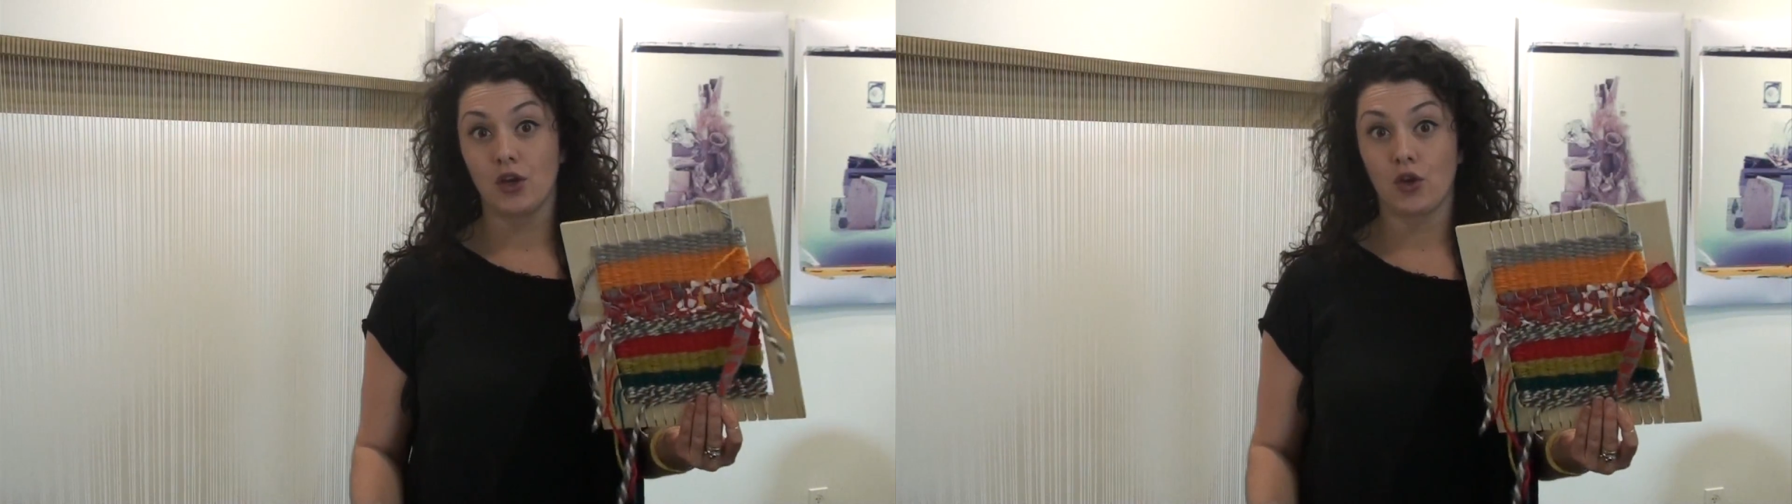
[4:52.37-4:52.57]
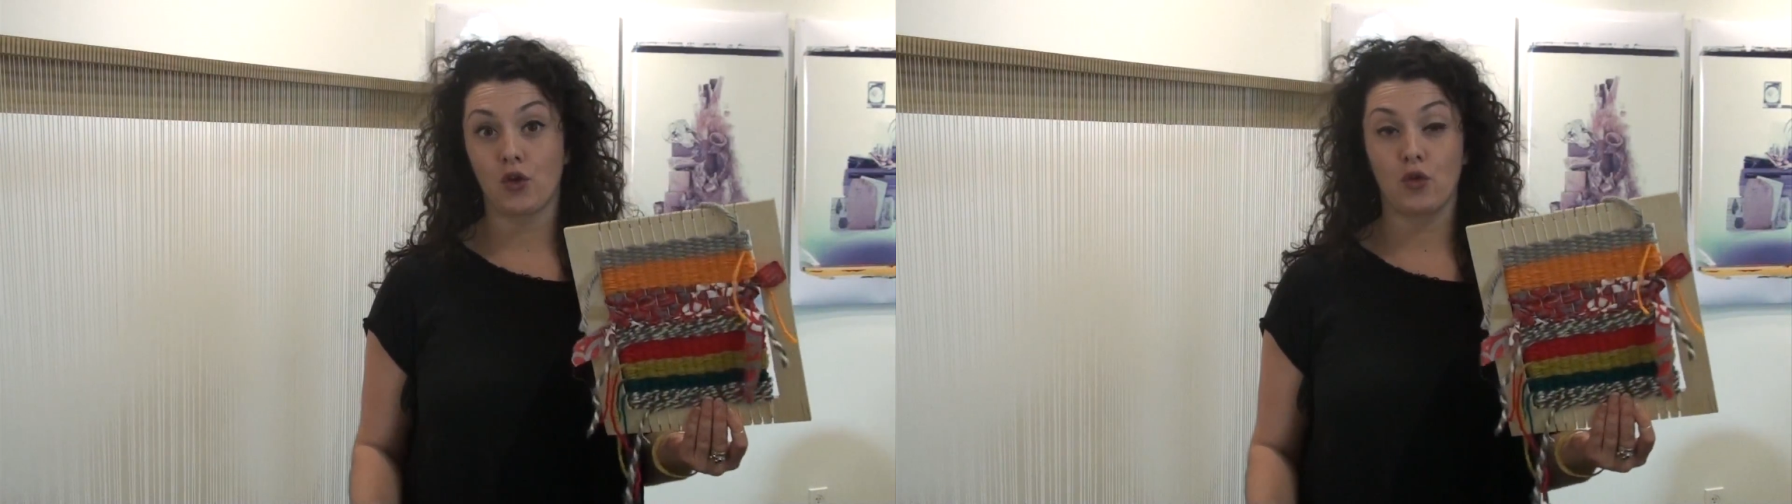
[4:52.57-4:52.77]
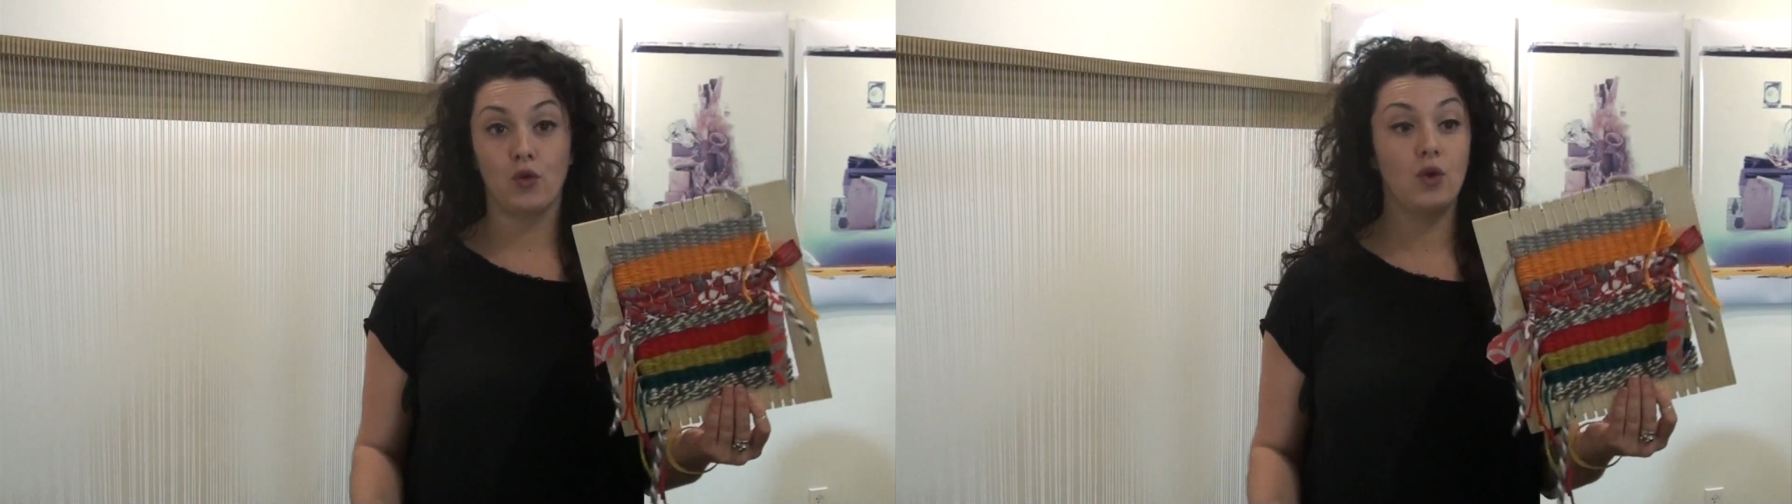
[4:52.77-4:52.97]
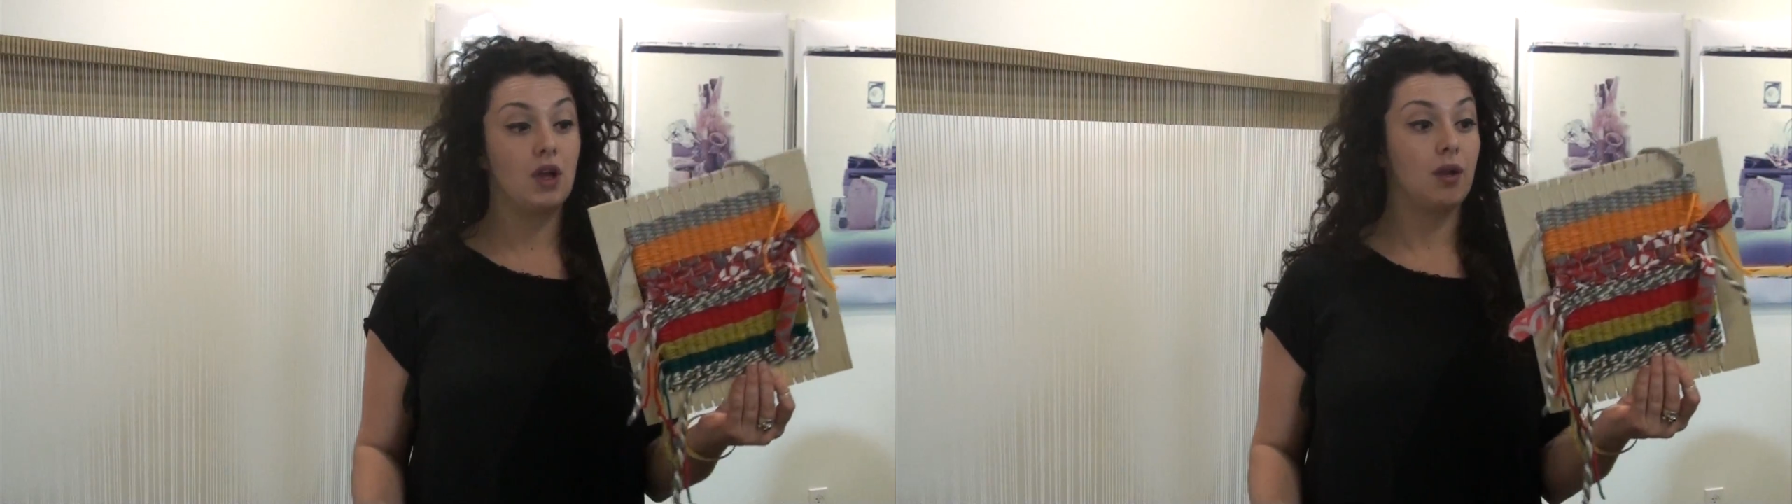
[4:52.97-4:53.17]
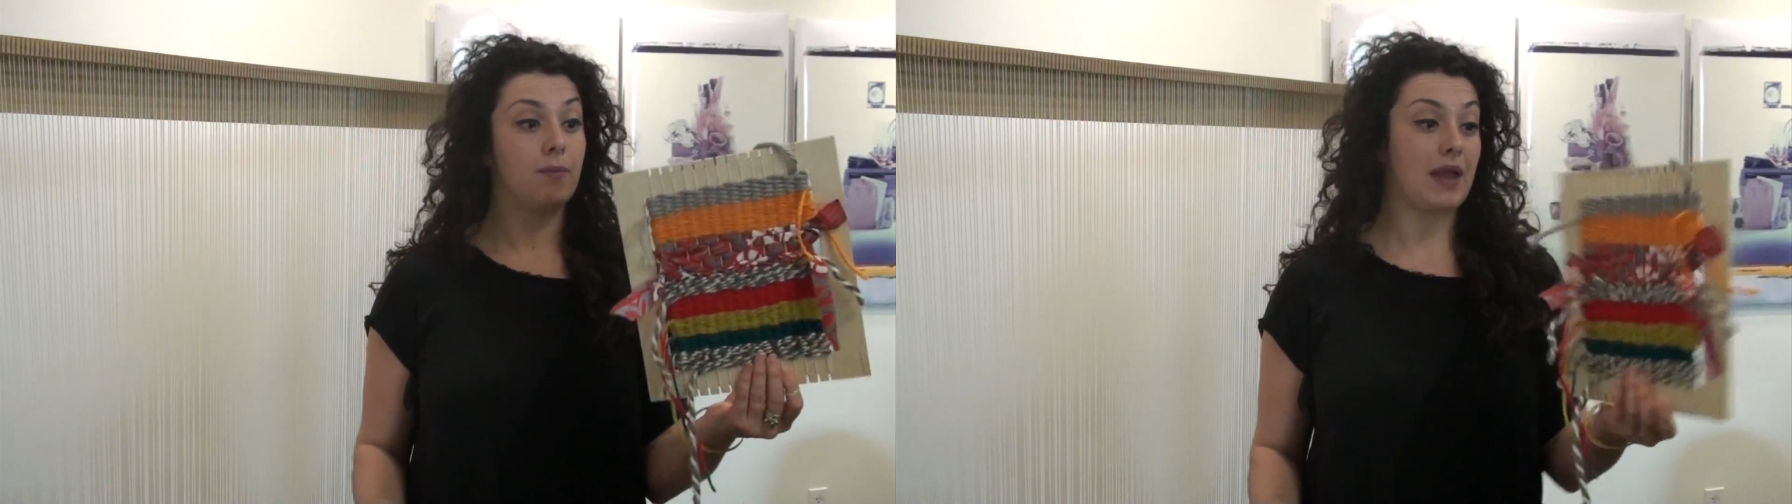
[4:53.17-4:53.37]
who
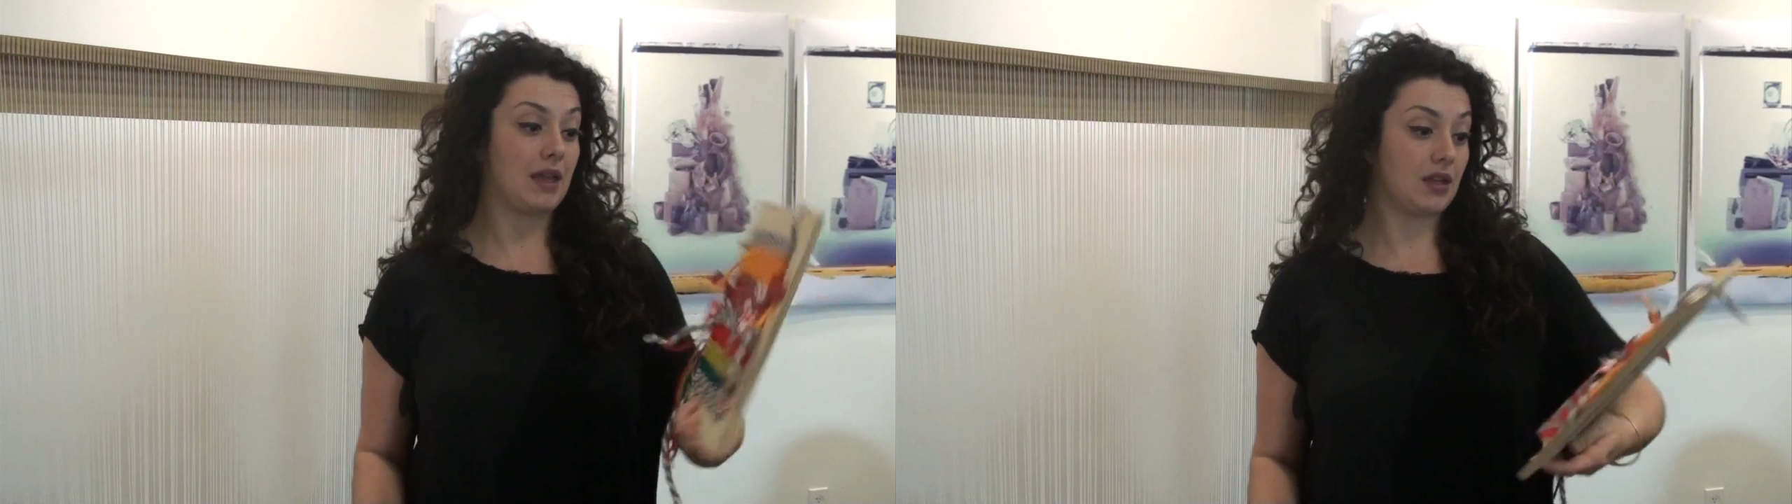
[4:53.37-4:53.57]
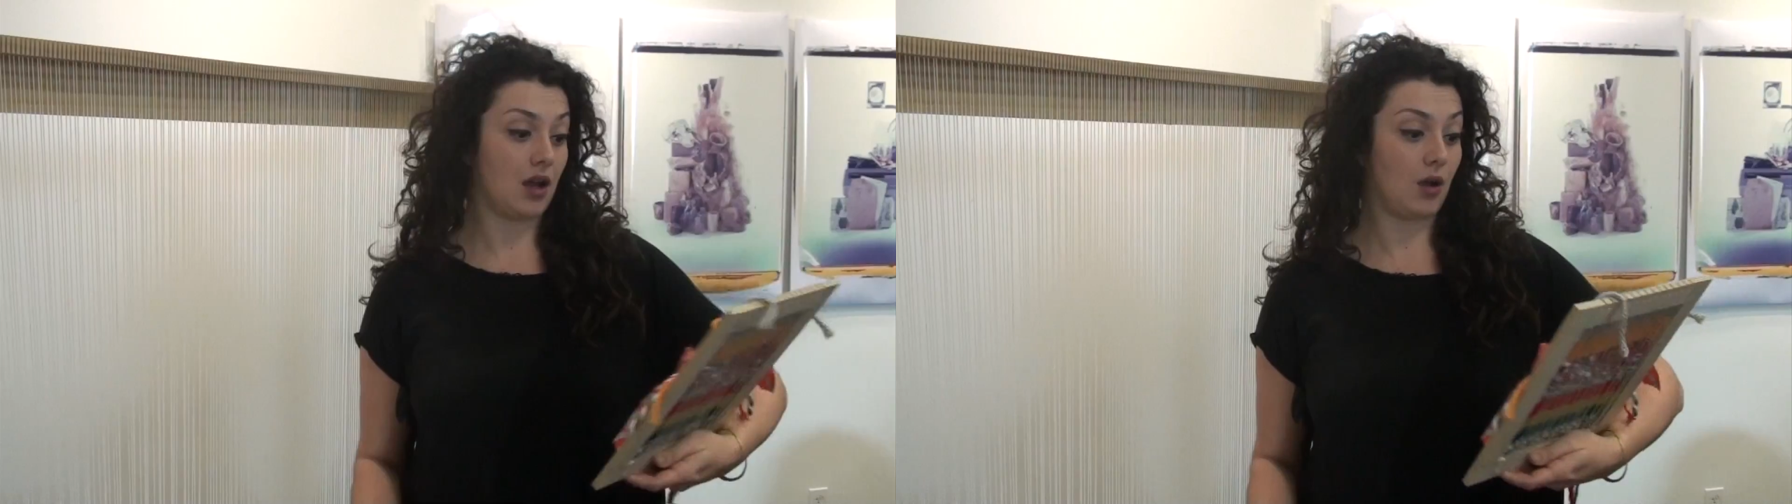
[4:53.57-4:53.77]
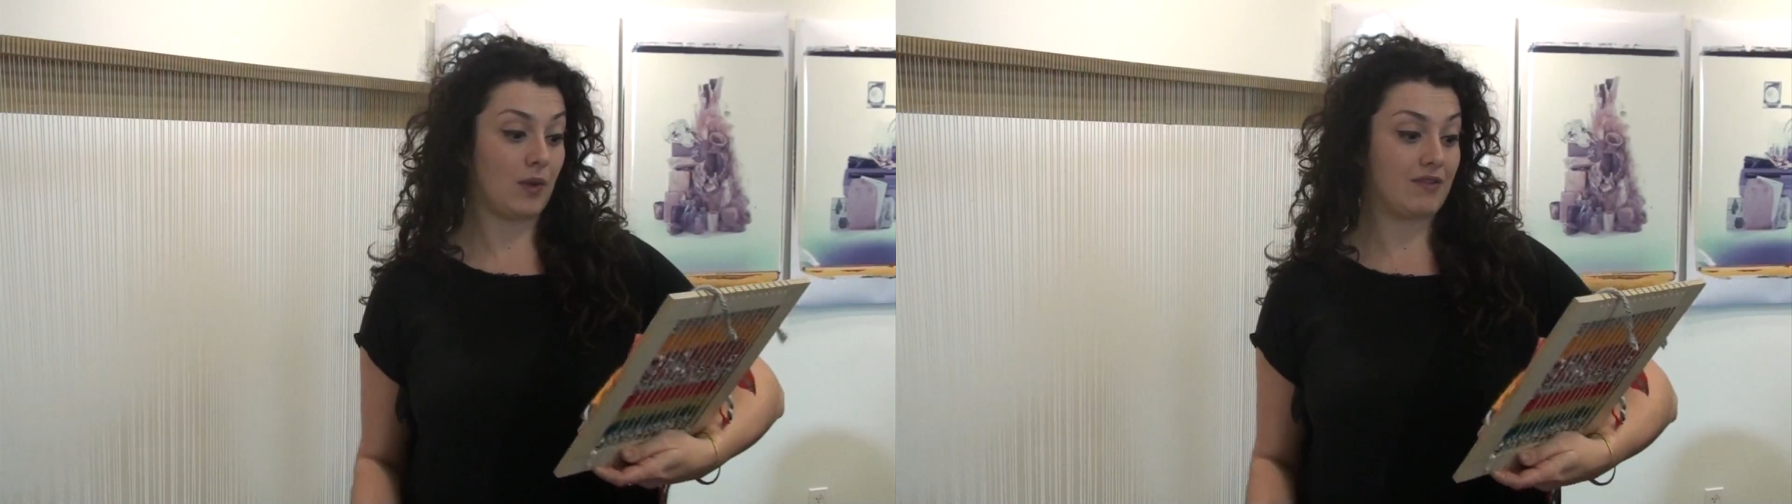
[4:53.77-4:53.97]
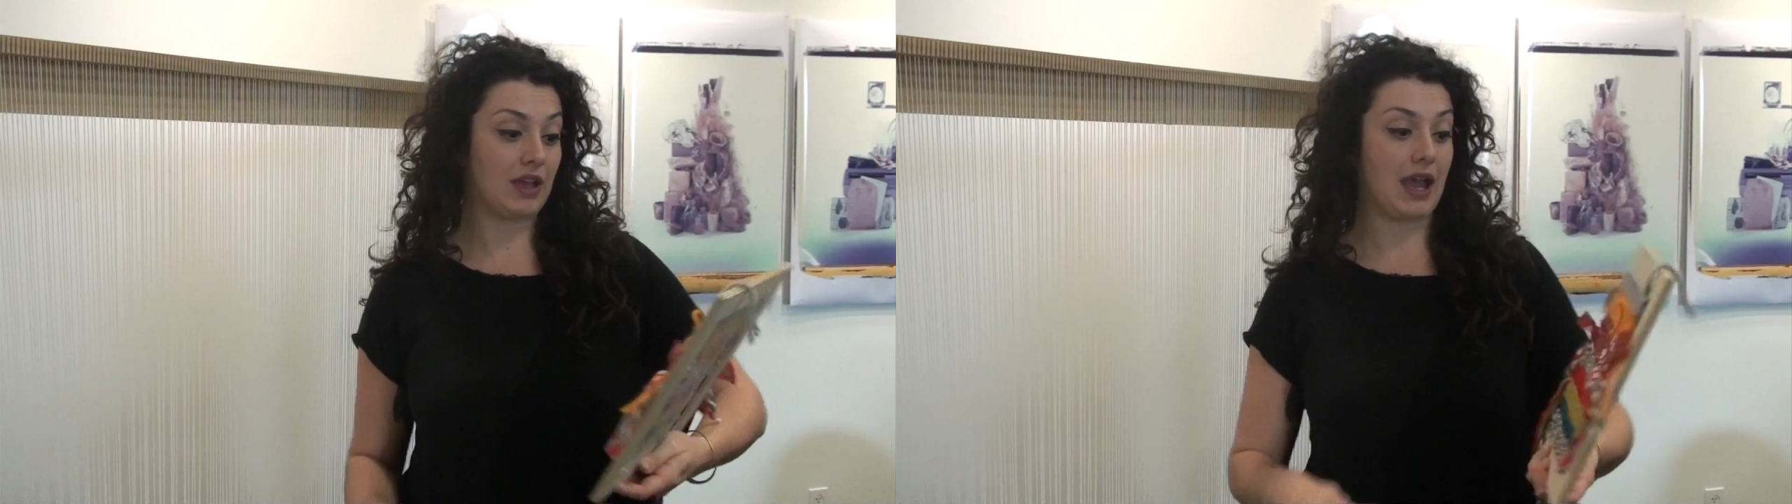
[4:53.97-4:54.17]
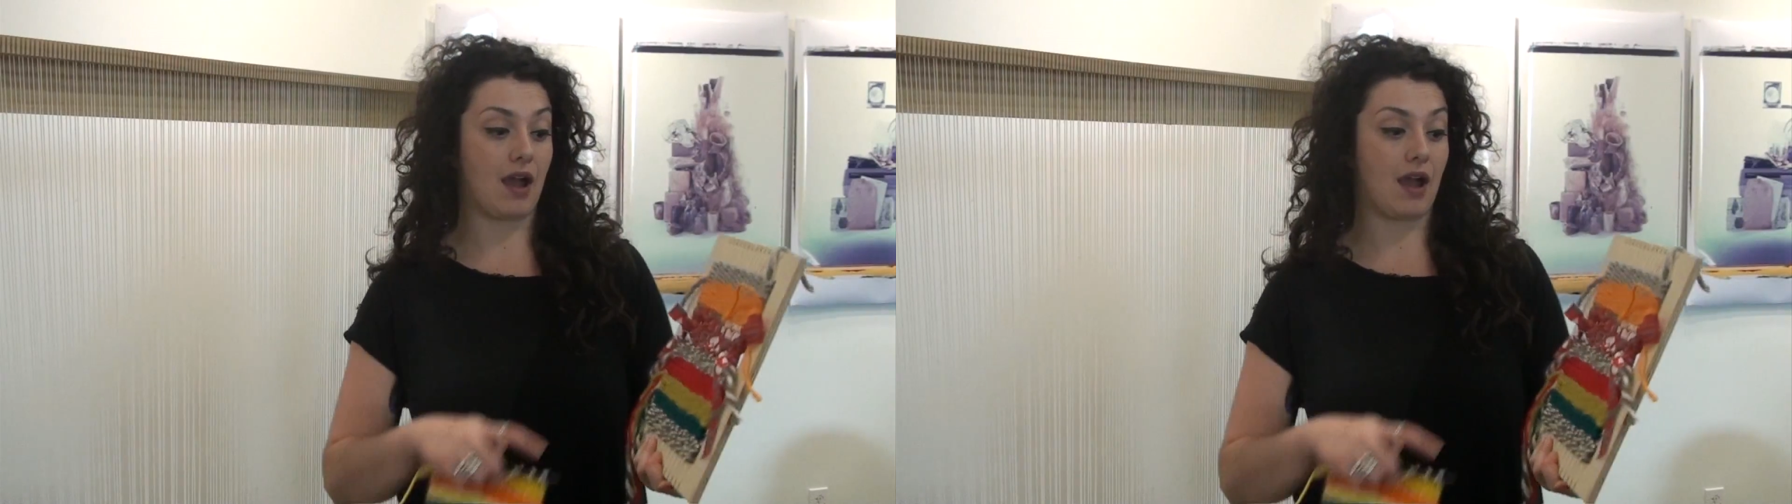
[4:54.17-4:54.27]
made a weaving